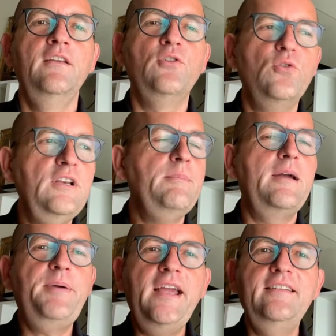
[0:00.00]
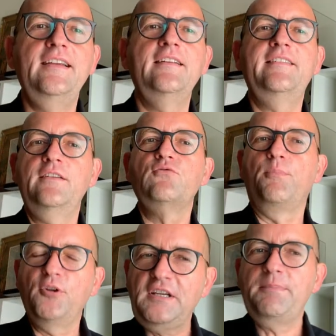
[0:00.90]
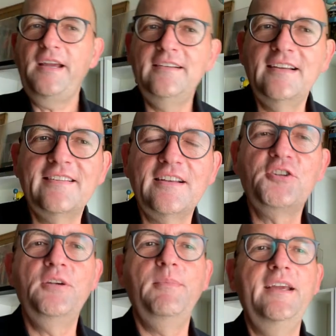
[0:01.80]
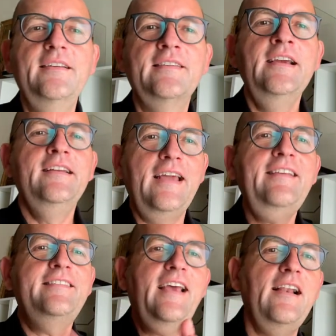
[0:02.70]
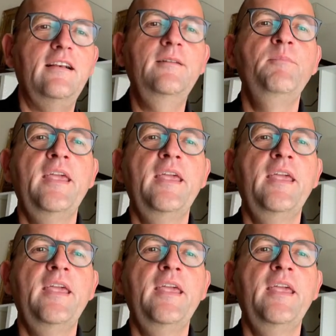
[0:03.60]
So only my paintings, these robotic paintings that she makes, they sell,